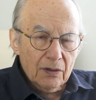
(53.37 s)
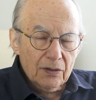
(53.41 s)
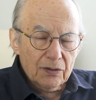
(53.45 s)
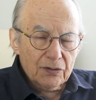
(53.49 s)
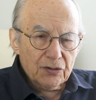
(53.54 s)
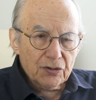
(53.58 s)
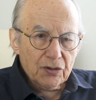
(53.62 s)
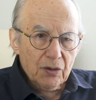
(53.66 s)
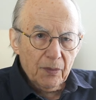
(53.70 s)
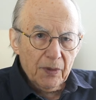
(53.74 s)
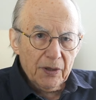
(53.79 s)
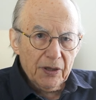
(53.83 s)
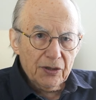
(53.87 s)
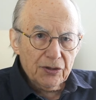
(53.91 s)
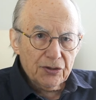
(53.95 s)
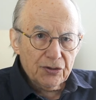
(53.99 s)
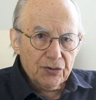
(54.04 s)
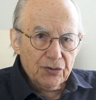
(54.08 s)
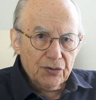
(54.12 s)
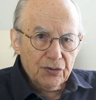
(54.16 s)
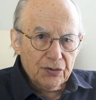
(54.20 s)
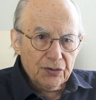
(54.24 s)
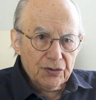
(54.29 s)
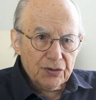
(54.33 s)
so many
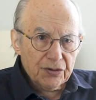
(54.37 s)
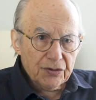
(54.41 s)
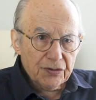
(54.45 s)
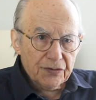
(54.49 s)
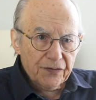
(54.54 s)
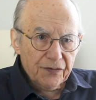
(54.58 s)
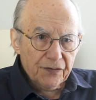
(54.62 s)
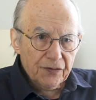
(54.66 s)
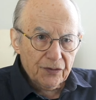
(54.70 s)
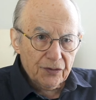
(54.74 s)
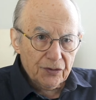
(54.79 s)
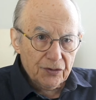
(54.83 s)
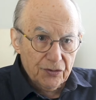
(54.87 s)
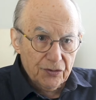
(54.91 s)
Jews for the